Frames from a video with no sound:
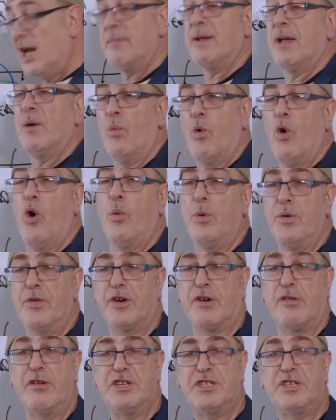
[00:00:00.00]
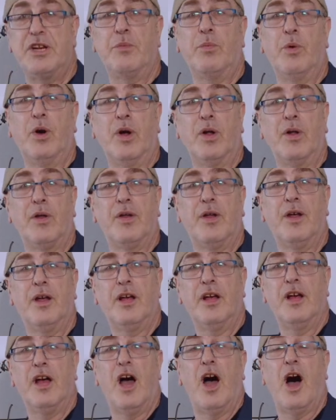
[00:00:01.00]
to be at war with the Christian world.
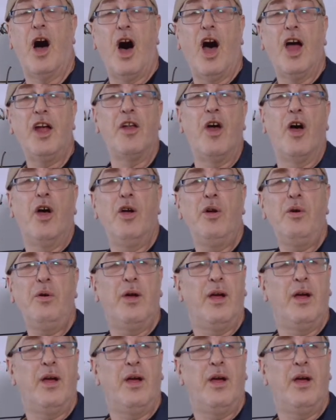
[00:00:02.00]
I know.